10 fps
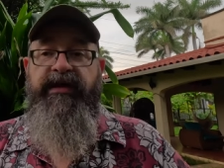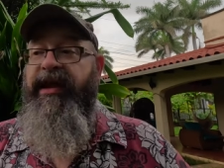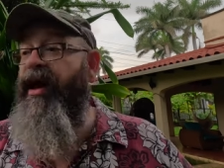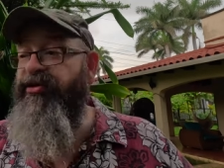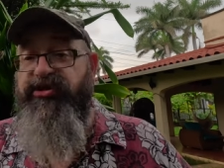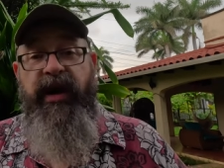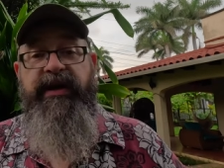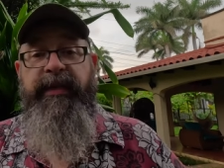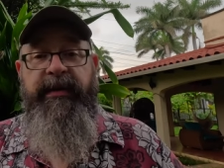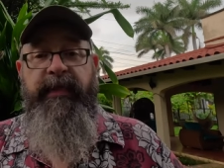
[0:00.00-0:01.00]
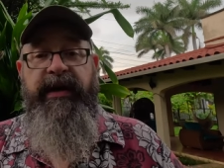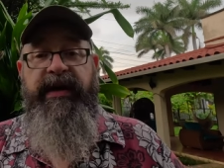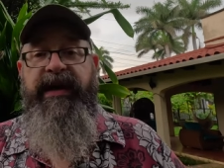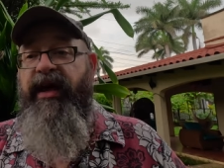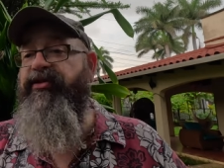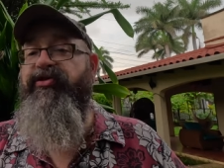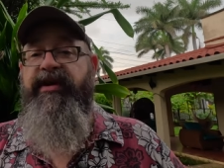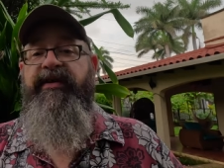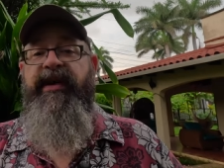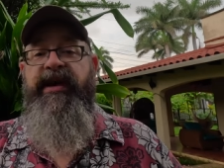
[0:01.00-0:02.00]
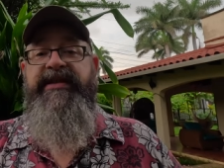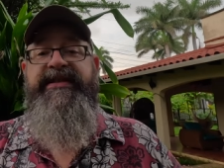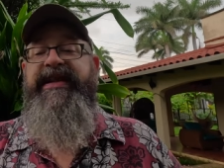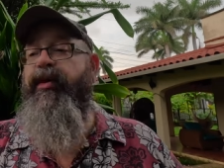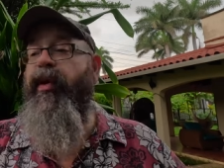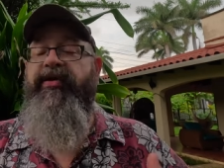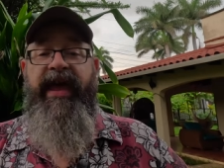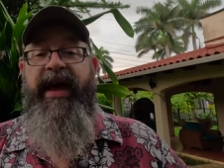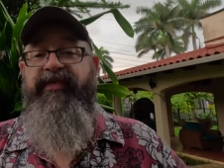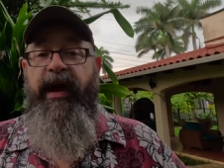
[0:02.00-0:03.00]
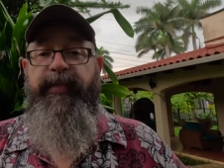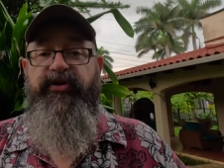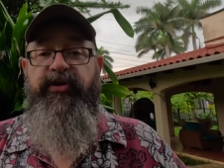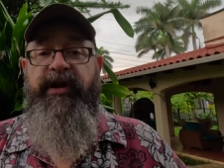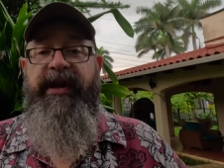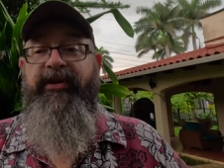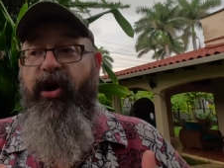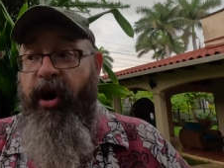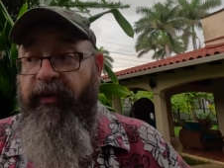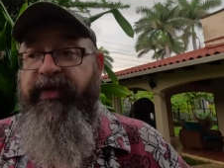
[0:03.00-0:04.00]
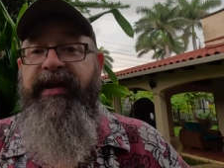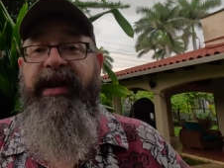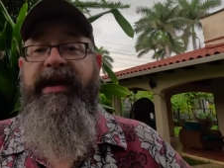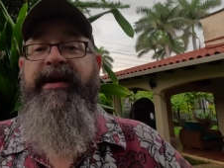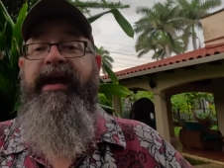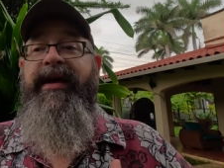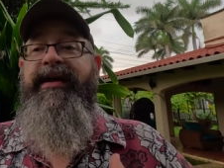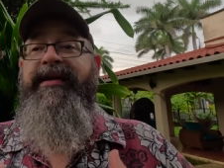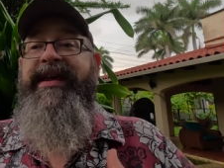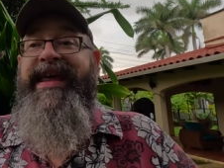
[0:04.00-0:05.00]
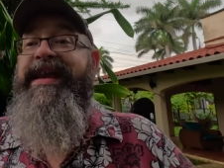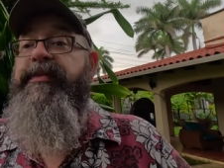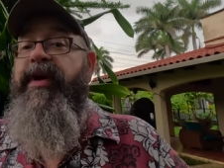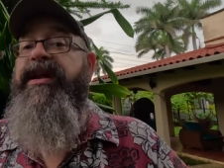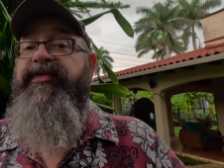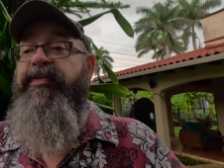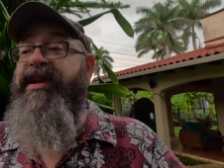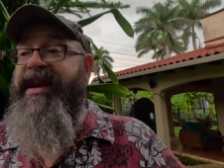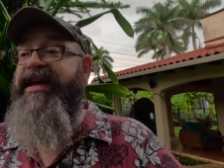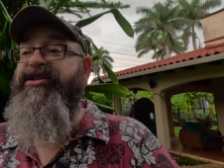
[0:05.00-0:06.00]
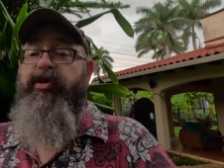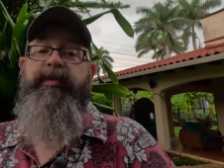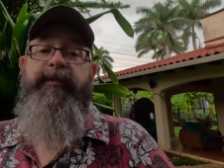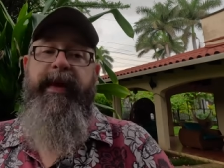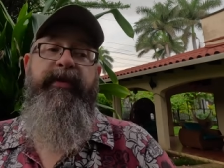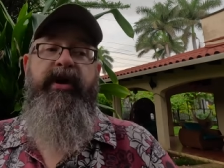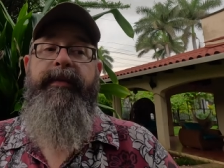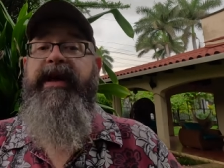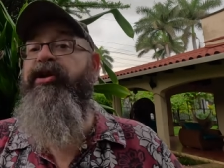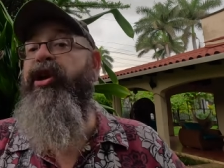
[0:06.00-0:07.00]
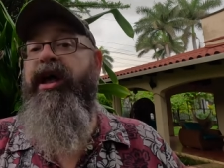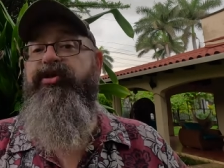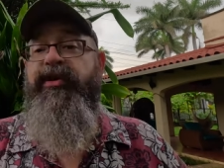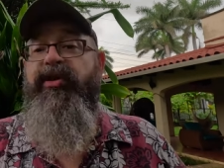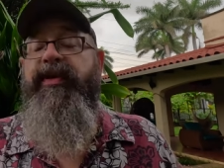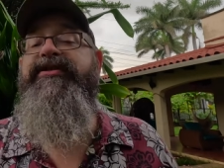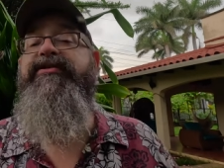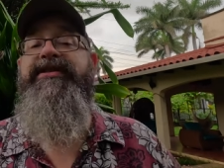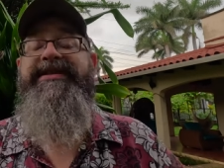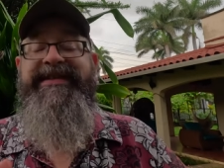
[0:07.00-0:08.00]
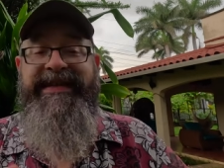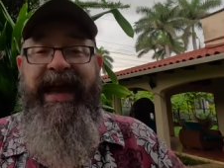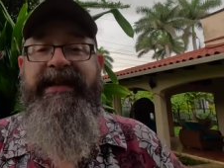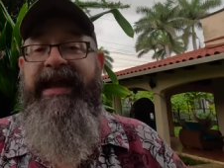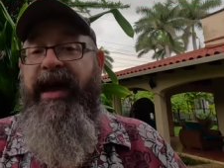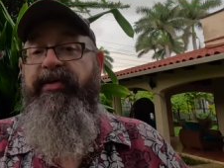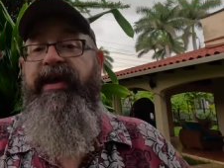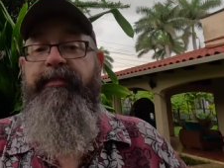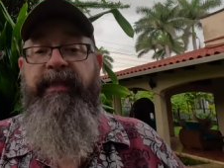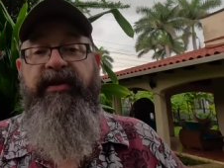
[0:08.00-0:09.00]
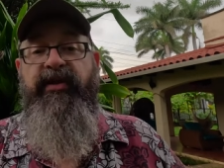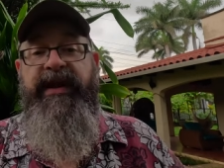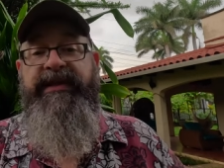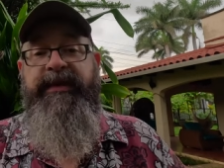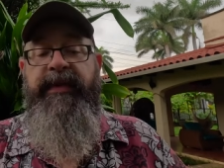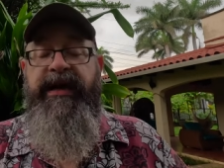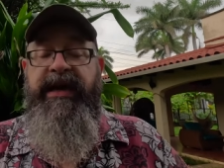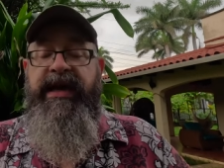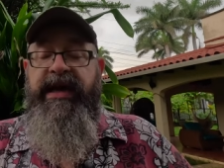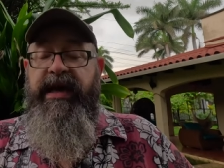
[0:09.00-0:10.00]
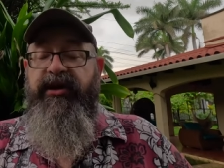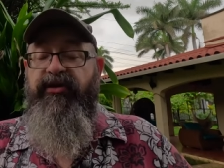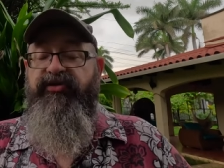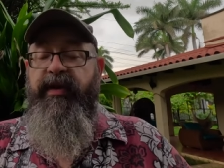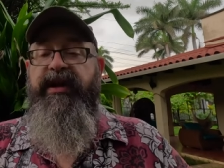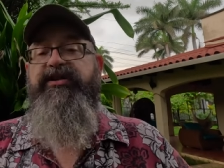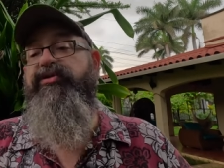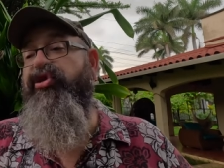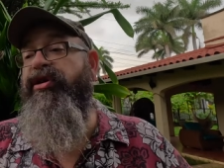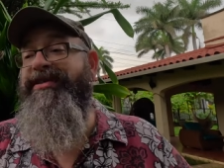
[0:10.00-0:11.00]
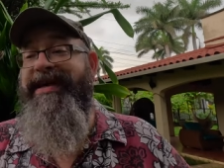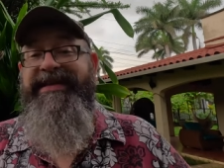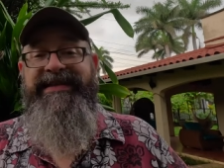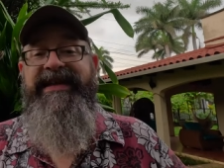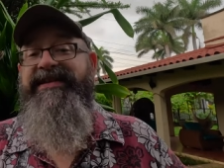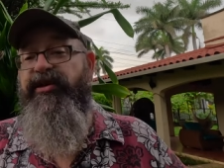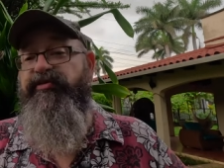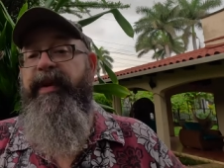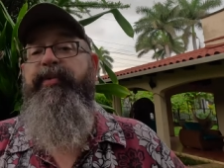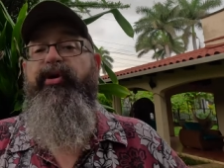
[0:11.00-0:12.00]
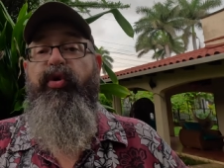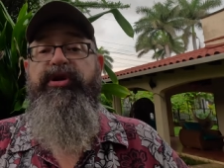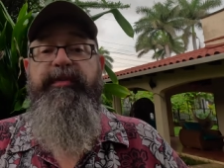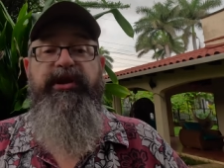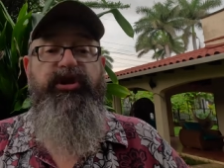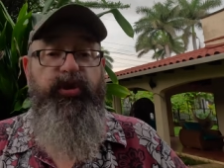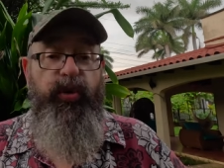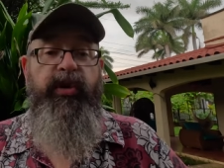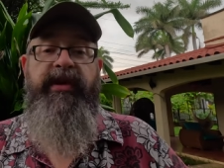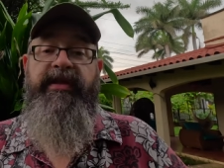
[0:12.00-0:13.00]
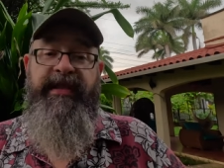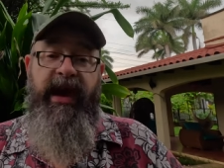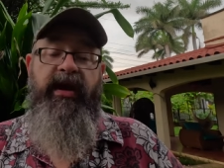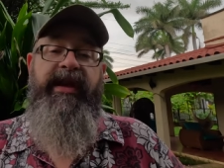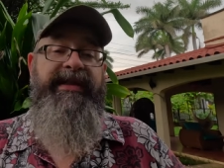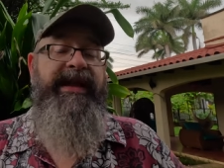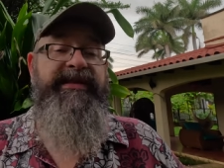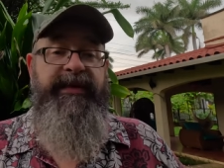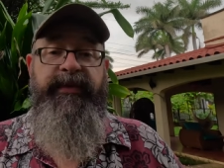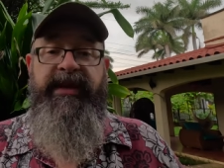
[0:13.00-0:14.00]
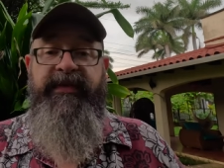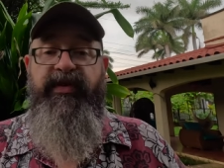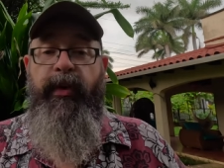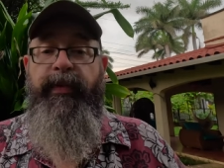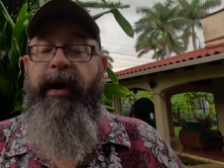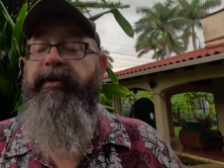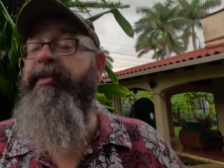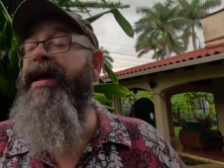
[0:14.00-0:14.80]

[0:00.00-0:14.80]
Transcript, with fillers: now they're trying to make money. Now they're trying to see where they have an opportunity, and often in getting money from the next group of people coming in, not doing their research, is exactly how they can make their easy money in Costa Rica. So as long as that exists, those people are going to be lured there, and that is simply a difficult problem.